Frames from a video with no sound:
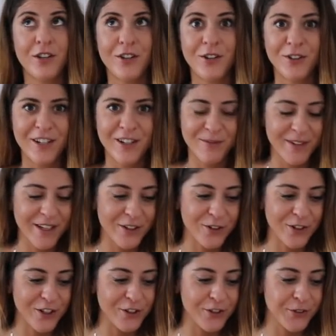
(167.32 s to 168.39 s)
you know what i mean
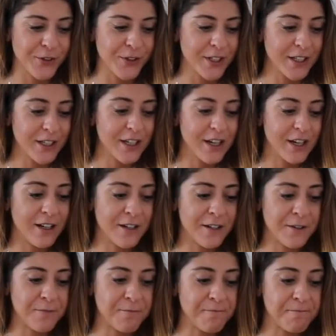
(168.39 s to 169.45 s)
or you
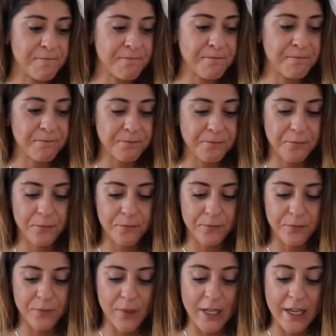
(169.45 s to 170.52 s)
um,
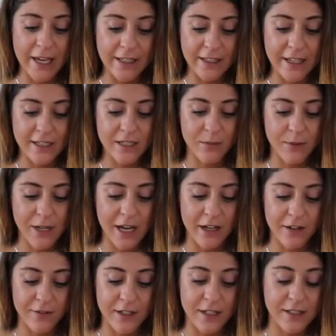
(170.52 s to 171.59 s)
get like some
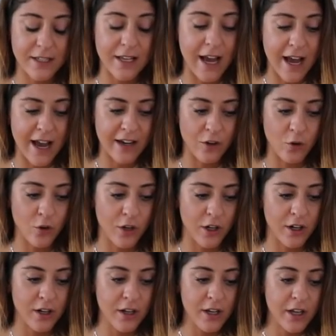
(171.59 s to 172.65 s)
kind of an attack
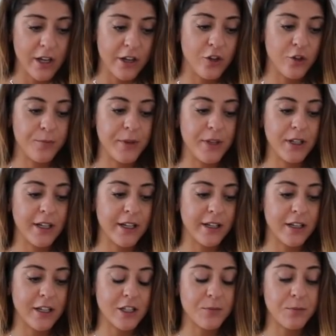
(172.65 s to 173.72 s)
or could be
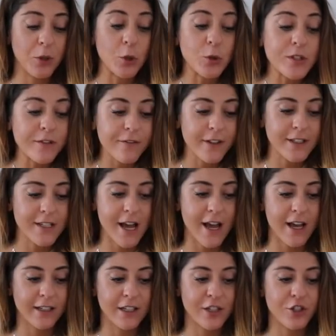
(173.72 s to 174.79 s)
like an explosive
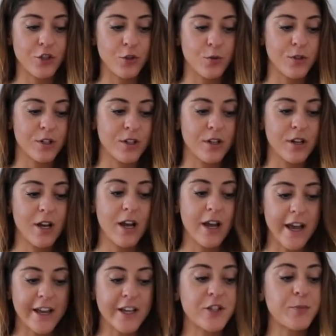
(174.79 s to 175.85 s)
attack that you were
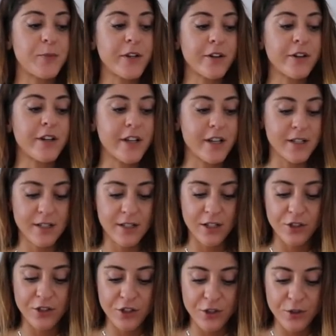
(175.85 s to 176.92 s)

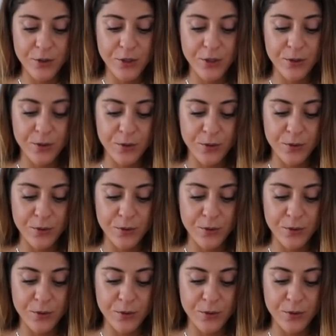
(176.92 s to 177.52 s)
experiencing due to